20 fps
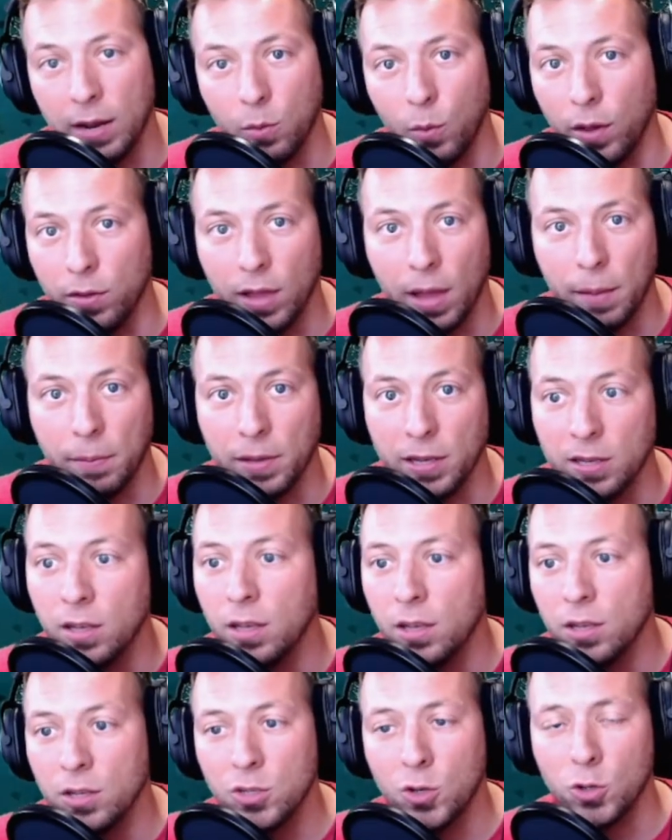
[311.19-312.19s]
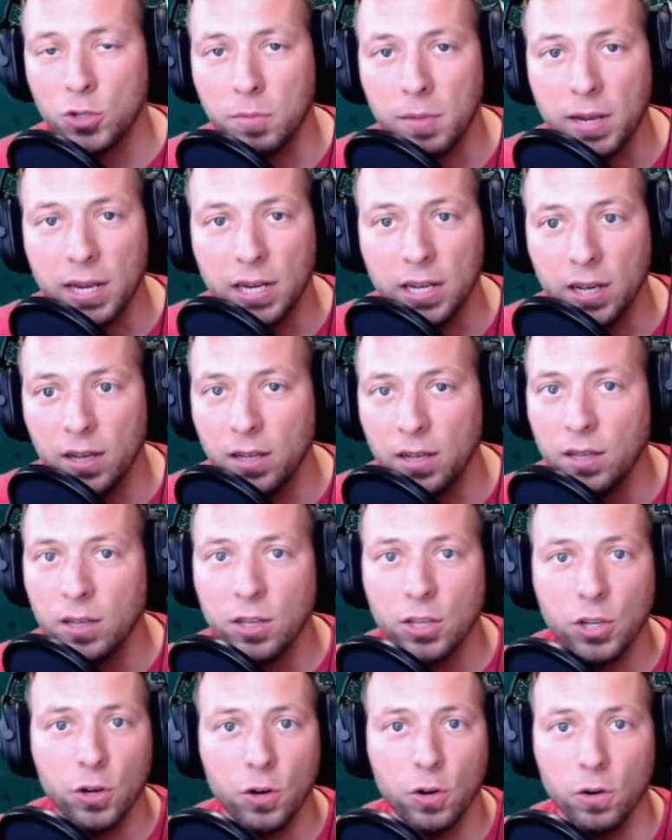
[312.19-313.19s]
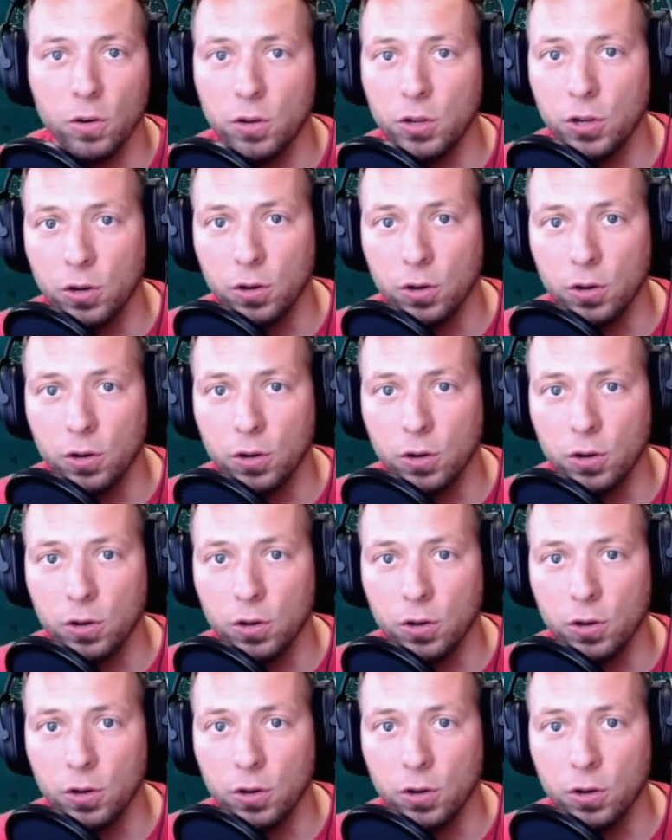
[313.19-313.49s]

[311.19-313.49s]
Whether that be social media, your